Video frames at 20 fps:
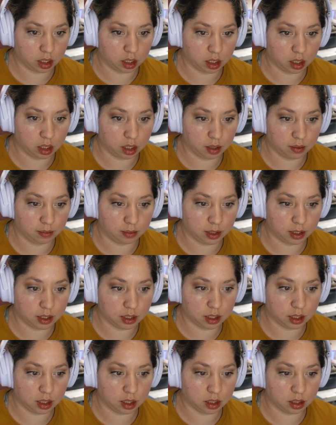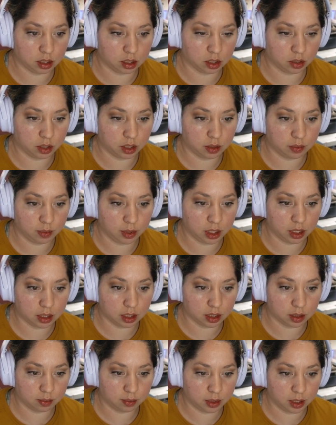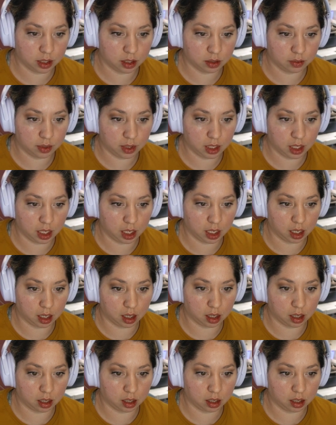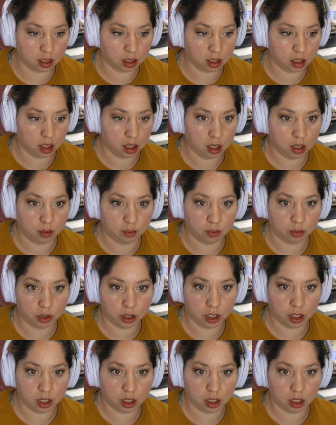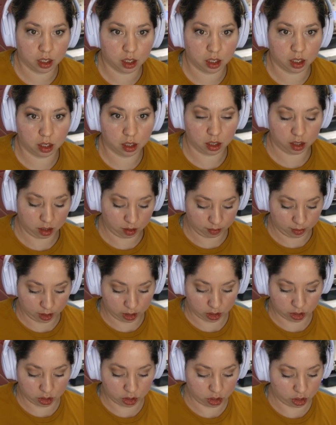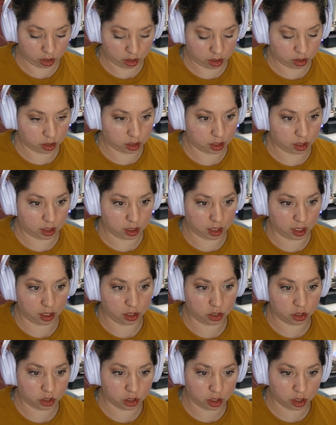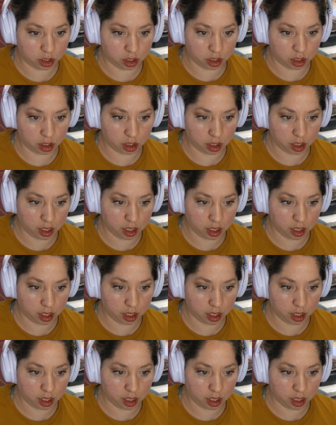Let's see. So let's make this as big as we can. Bring it here. Make sure it's so centered.